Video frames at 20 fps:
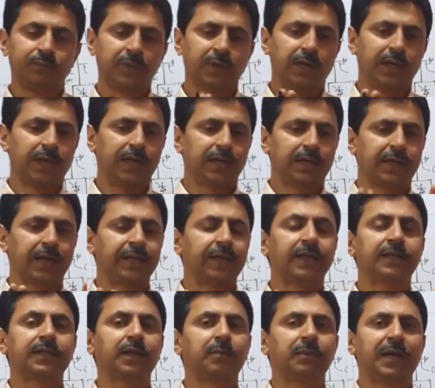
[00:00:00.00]
and
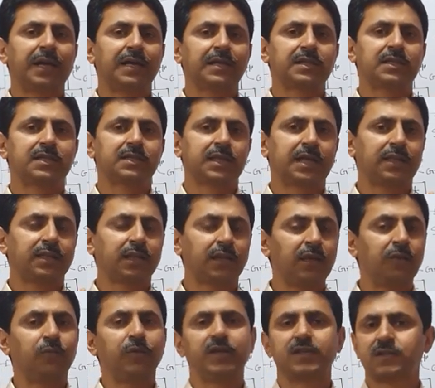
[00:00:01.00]
connect them as a
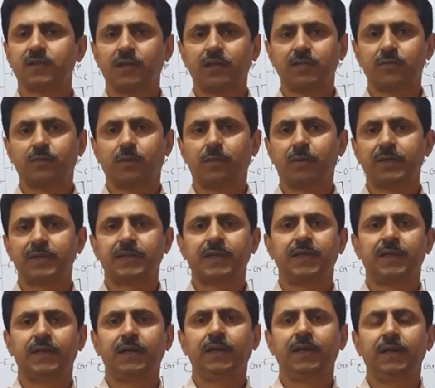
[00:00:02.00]
3-phase transformer,
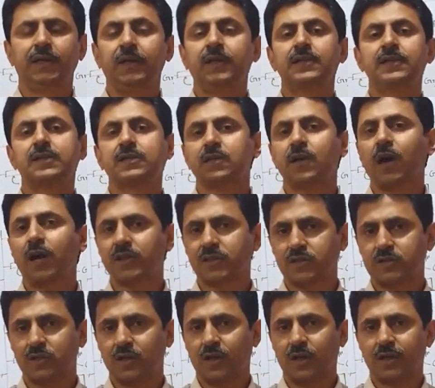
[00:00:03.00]
say
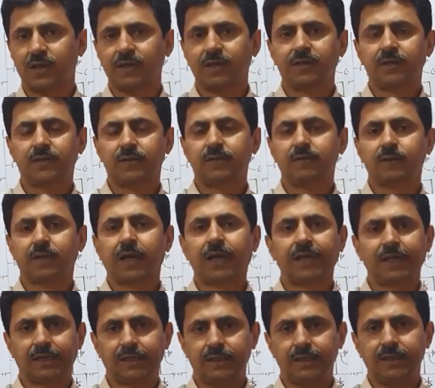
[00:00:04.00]
star-star
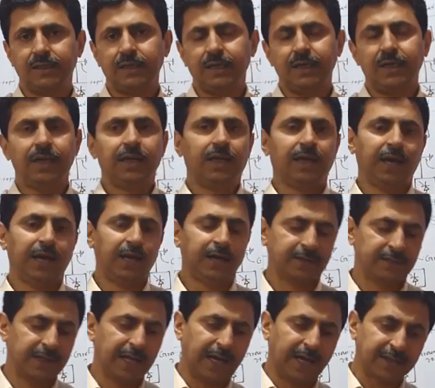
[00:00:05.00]
connected. And
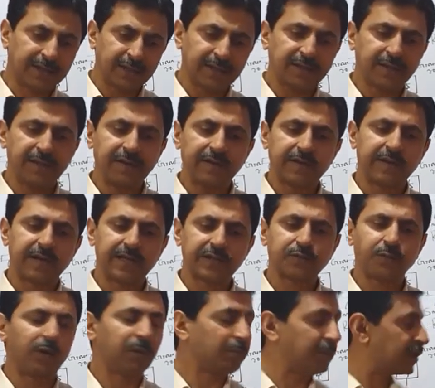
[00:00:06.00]
the other 3
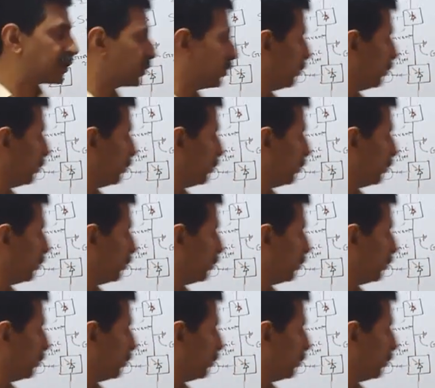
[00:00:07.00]
transformers you